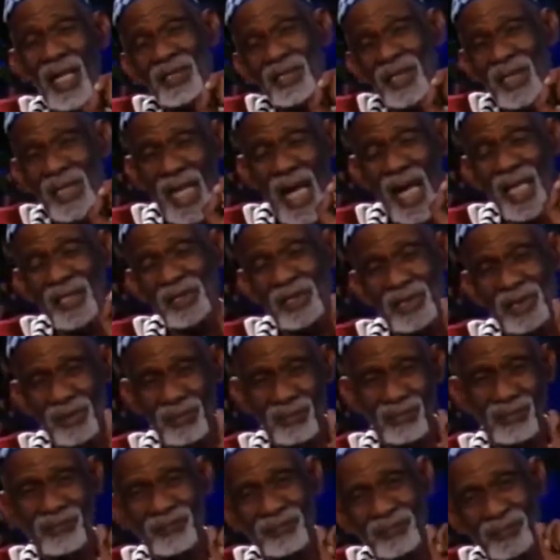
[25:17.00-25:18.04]
has
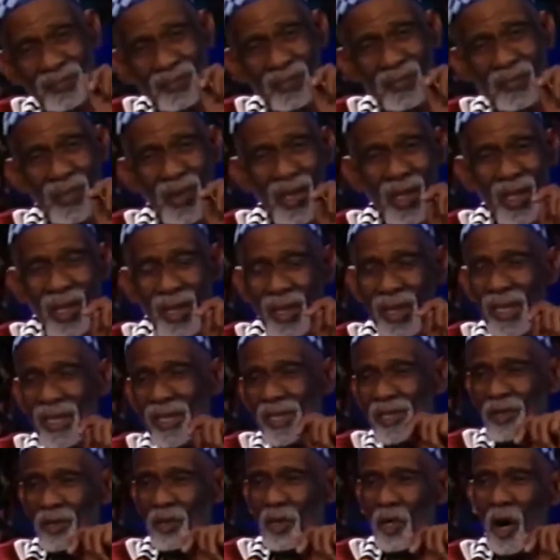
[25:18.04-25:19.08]
calcium. It
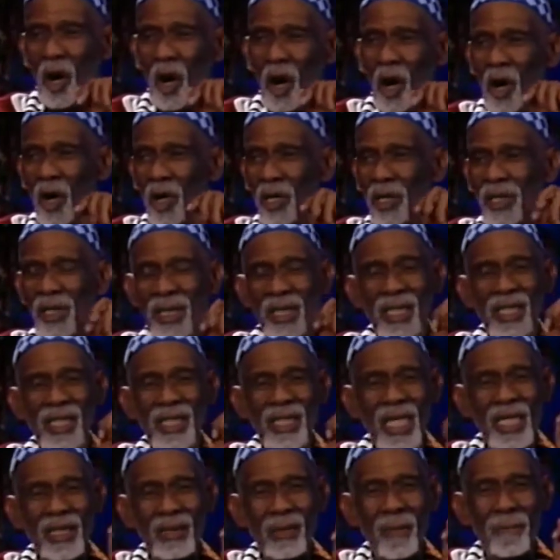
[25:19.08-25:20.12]
is called
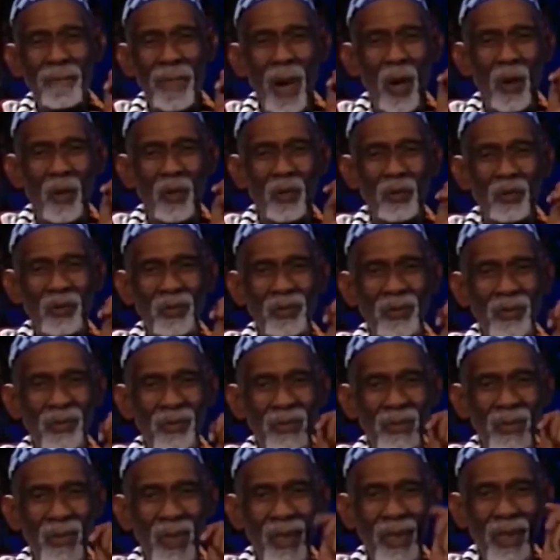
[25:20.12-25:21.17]
knit bone,
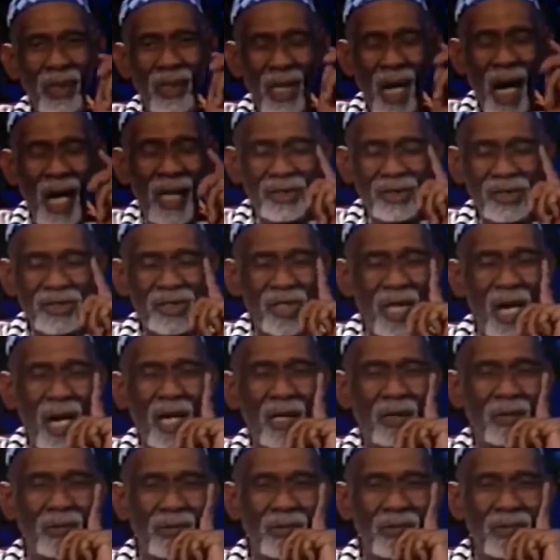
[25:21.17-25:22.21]

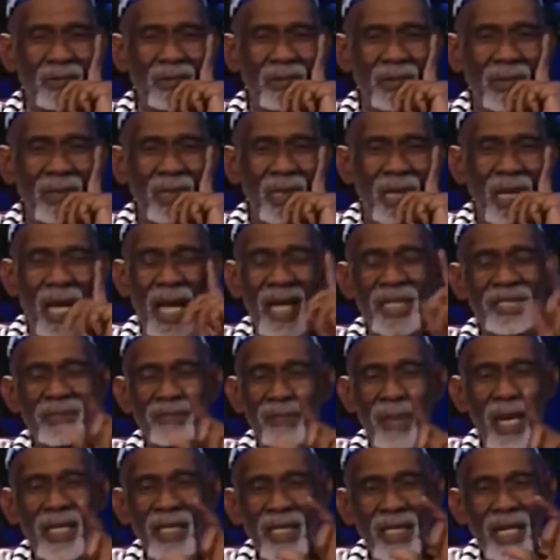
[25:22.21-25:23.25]
consound, has
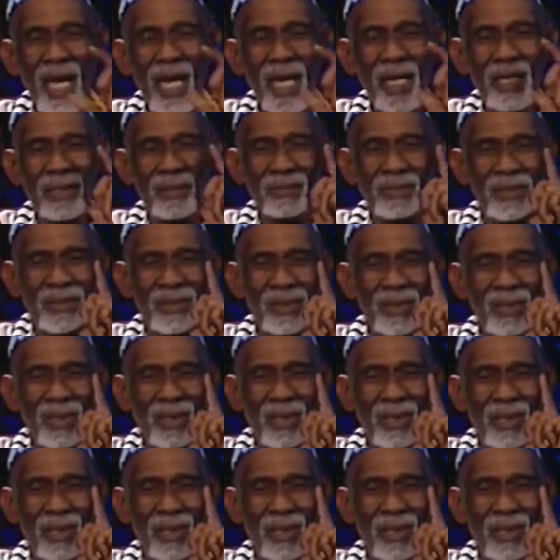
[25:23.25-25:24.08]
many names.